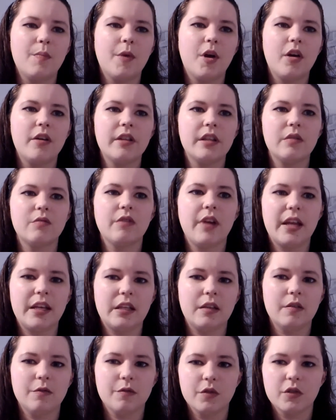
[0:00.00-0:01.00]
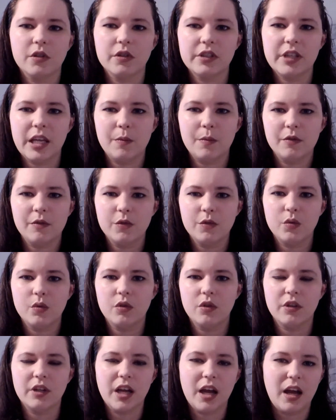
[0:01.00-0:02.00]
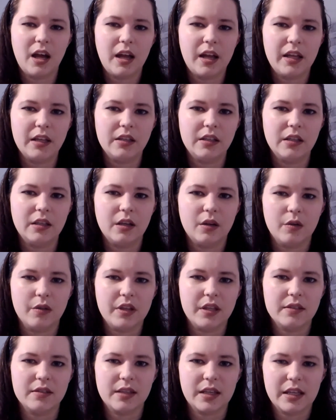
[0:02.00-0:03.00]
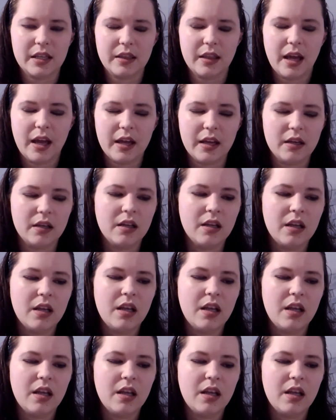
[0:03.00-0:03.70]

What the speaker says: Are they ready for table food or not? You know, things like that.